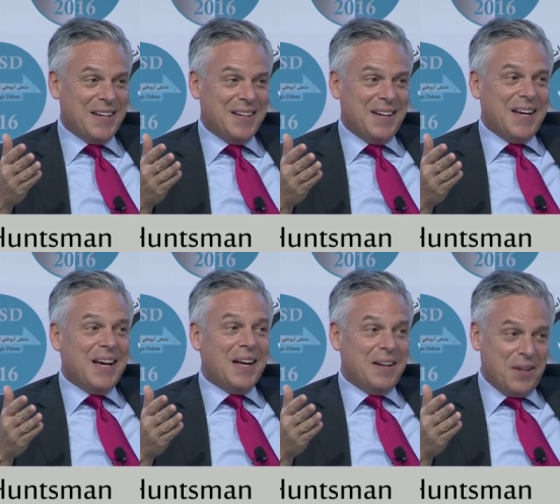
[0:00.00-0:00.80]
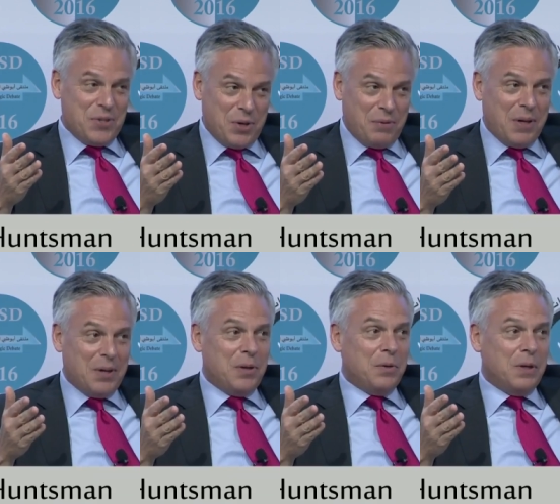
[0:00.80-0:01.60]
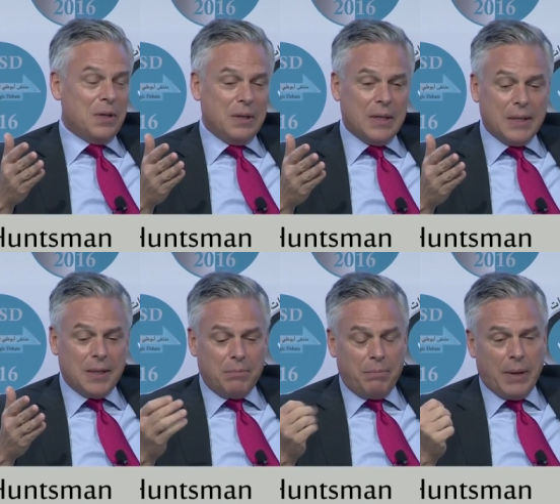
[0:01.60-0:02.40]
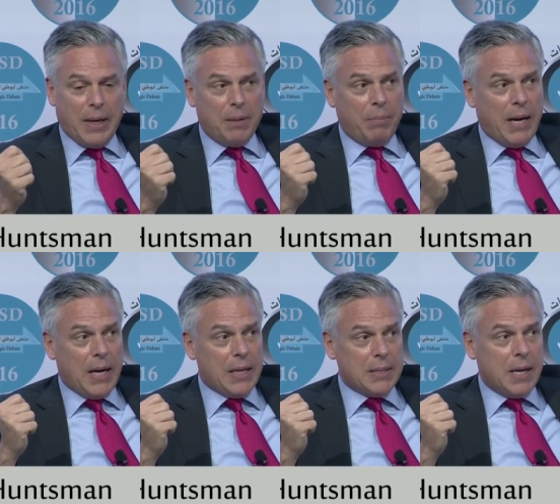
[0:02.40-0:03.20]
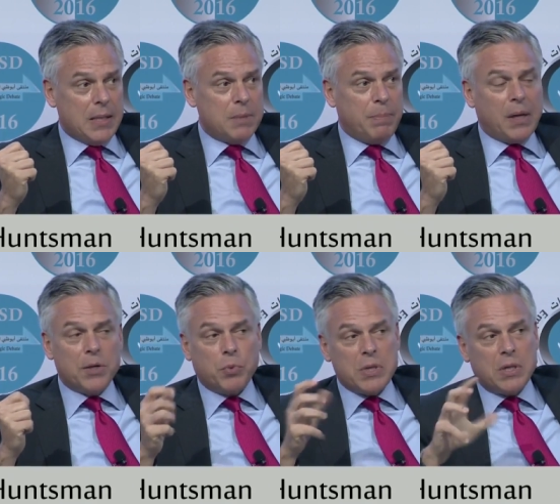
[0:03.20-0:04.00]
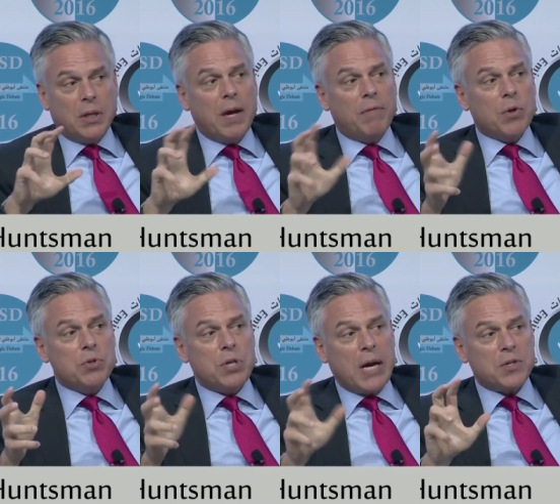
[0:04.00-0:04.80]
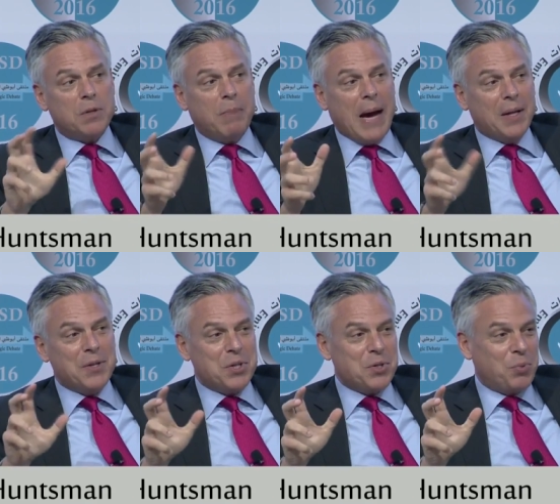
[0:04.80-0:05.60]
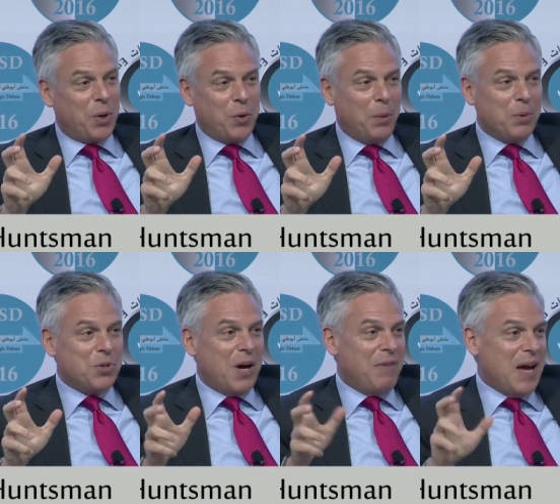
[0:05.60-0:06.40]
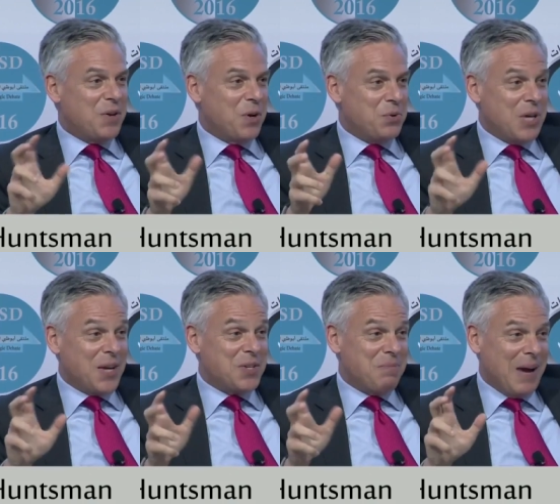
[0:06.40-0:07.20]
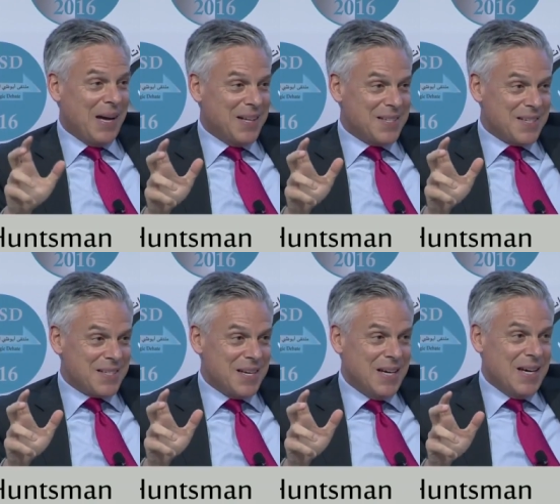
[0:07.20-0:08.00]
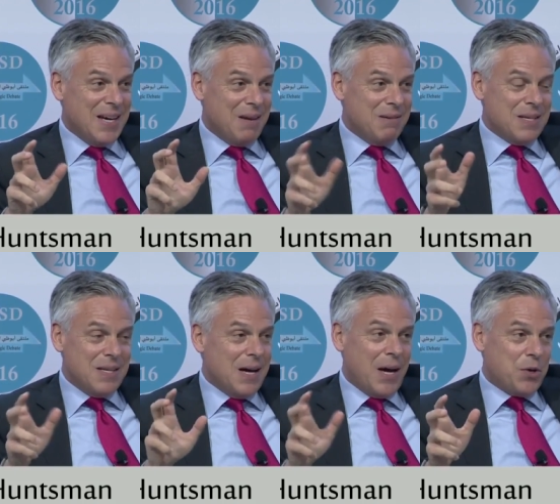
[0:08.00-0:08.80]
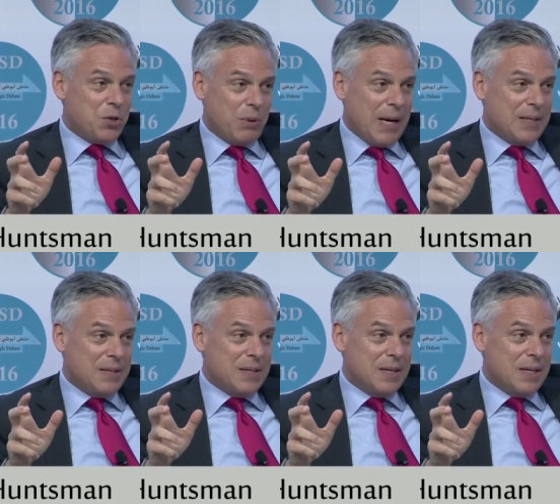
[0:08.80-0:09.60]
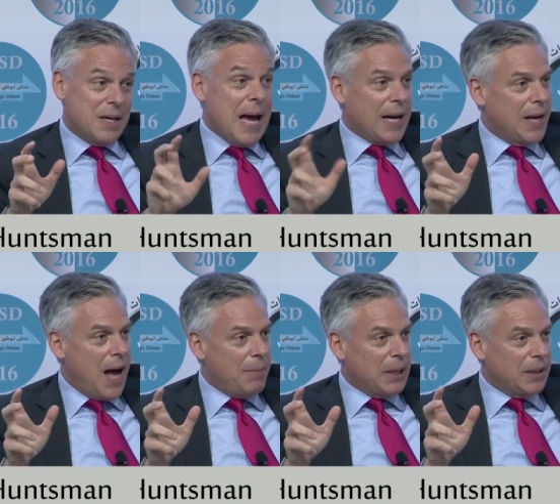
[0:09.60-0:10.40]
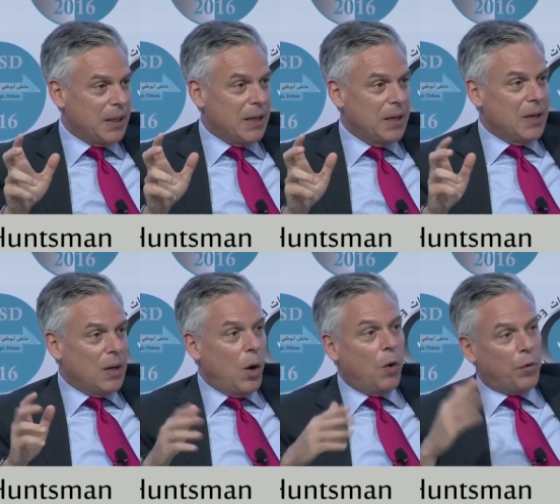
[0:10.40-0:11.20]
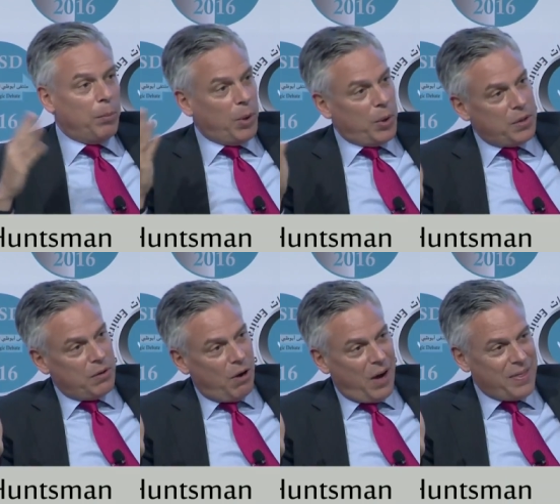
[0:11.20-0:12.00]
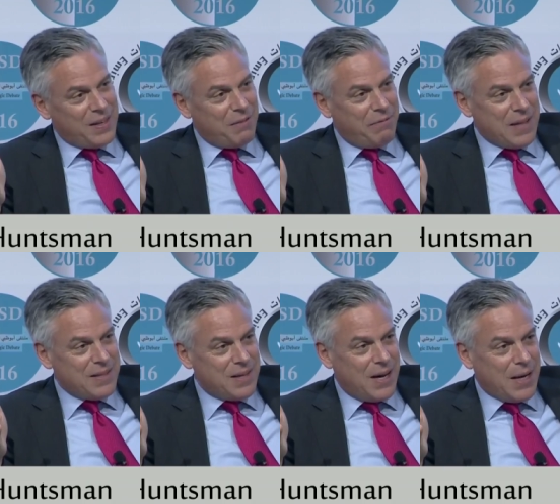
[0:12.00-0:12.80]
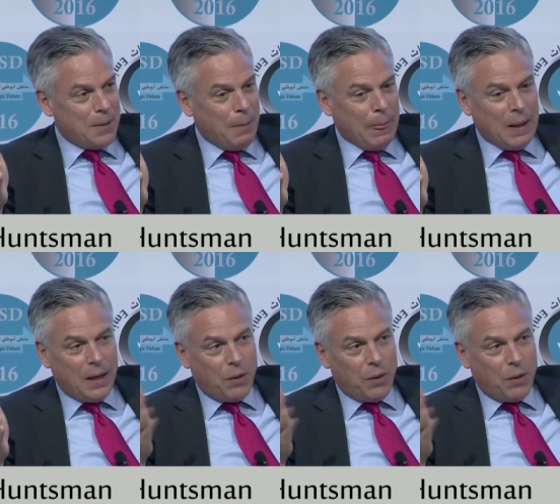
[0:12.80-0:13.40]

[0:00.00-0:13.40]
in the Soviet Union by any sense, because we still have those checks and balances where Gorbachev had no checks and balances. He was in dire straits economically, overburdened on the defense side